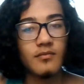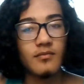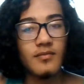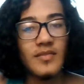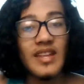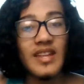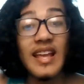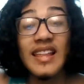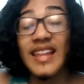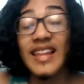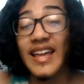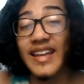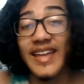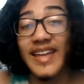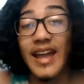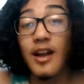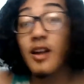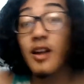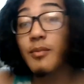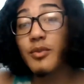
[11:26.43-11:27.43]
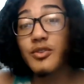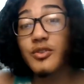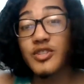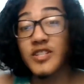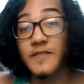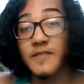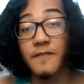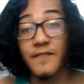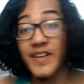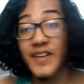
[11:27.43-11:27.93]
Like, Caribou just
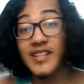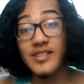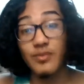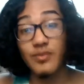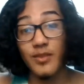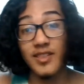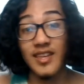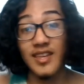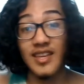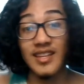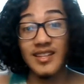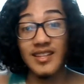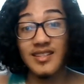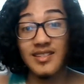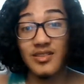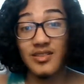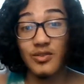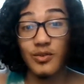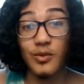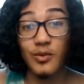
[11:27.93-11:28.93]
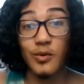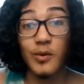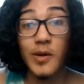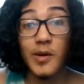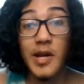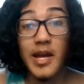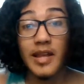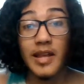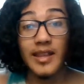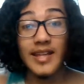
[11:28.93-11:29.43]
fits with Kid's crew.
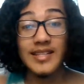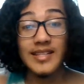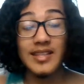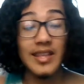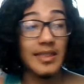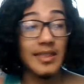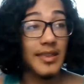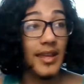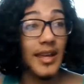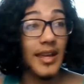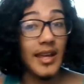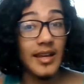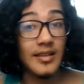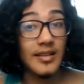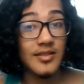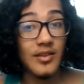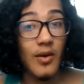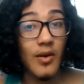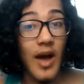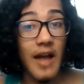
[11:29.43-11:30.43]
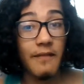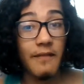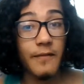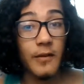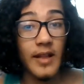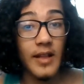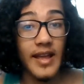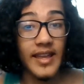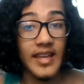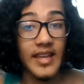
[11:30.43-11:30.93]
That's the thing. So I feel
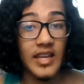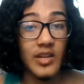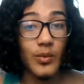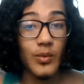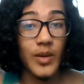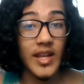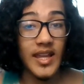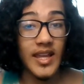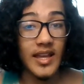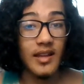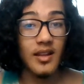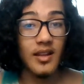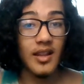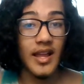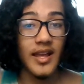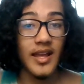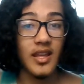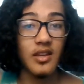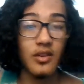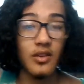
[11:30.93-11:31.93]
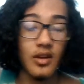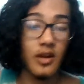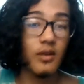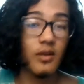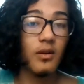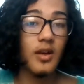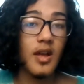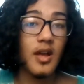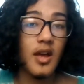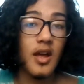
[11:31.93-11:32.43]
like Kid would get, like, you know,
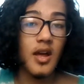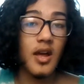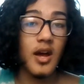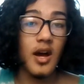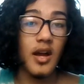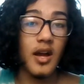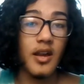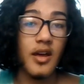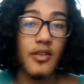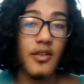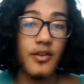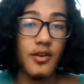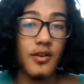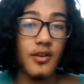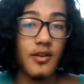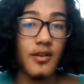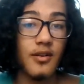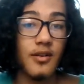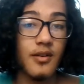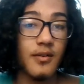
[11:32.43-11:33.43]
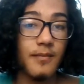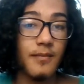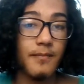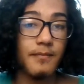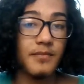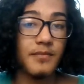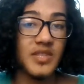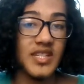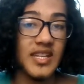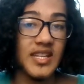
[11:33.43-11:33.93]
another
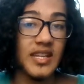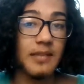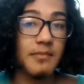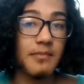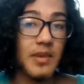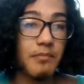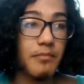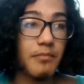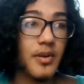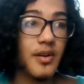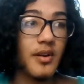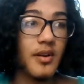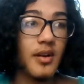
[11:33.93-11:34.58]
team member.